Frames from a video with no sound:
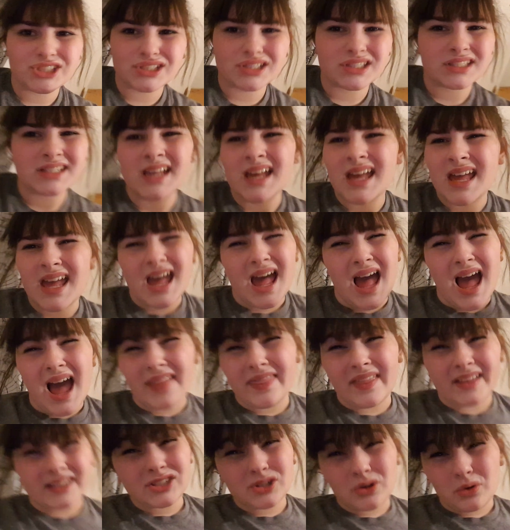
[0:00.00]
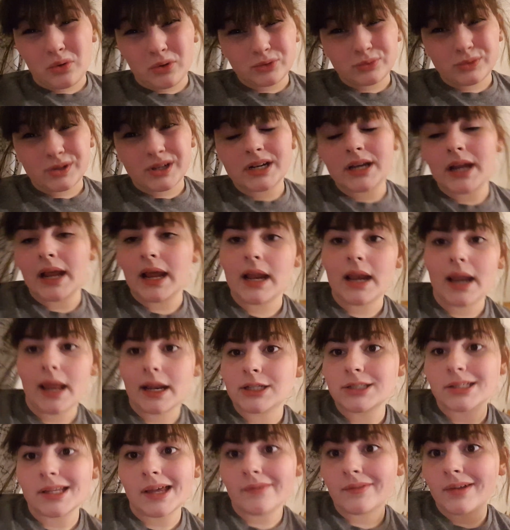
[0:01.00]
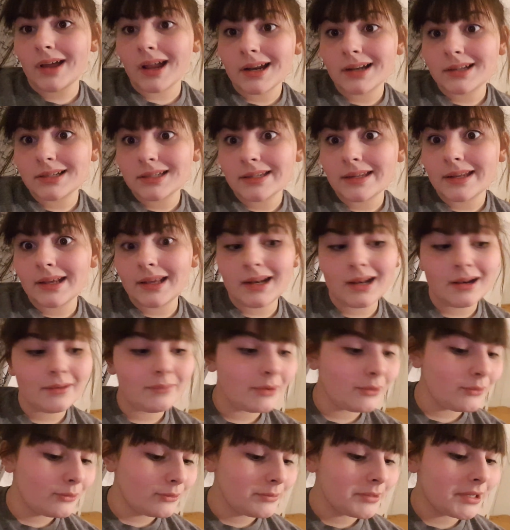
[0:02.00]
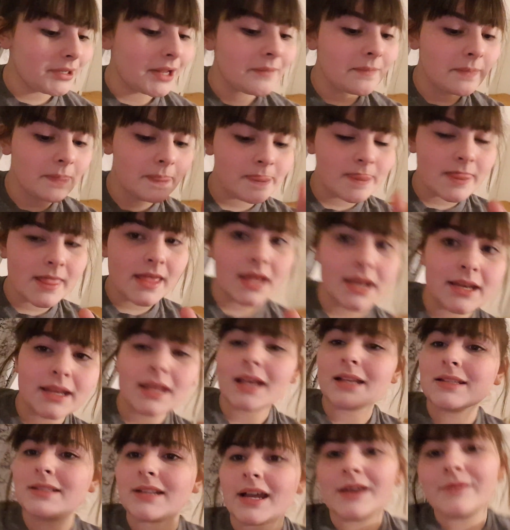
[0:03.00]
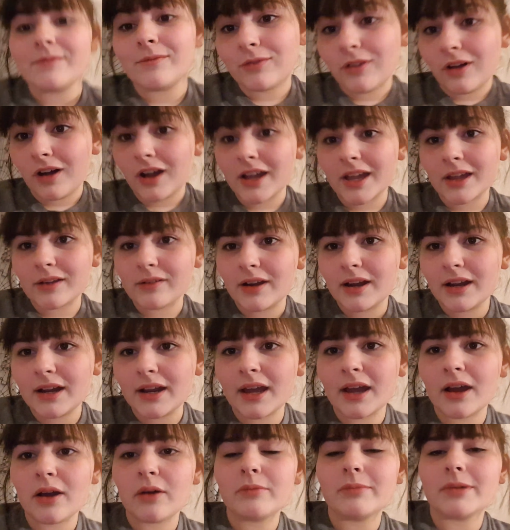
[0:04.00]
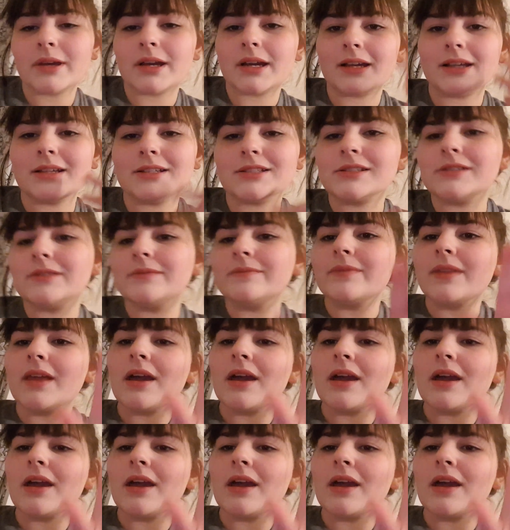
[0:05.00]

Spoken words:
just, that's an old one and I just haven't gotten to take it out of my room yet. And yes, I'm vlogging right now because